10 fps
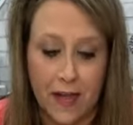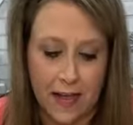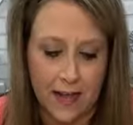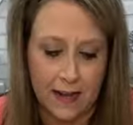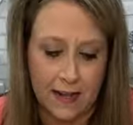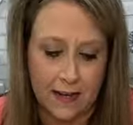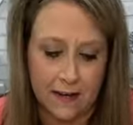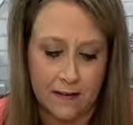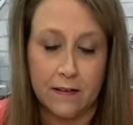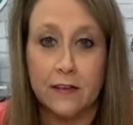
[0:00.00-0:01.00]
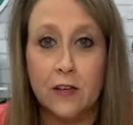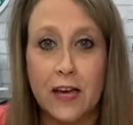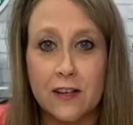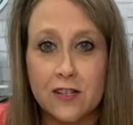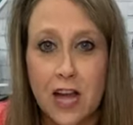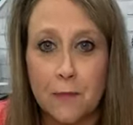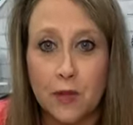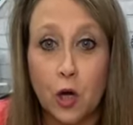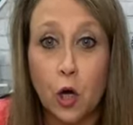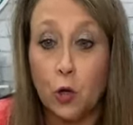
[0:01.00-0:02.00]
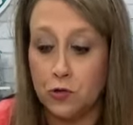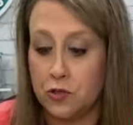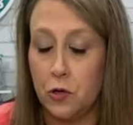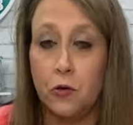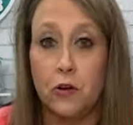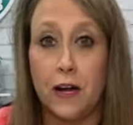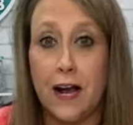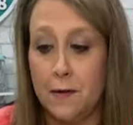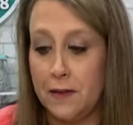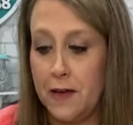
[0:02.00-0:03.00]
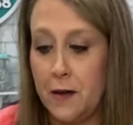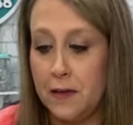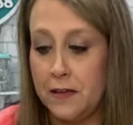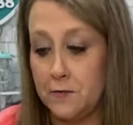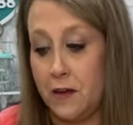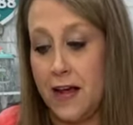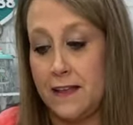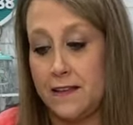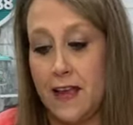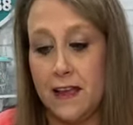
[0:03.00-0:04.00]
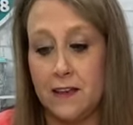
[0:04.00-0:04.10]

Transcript: that. You got to shop the whole store at Hobby Lobby is what I say.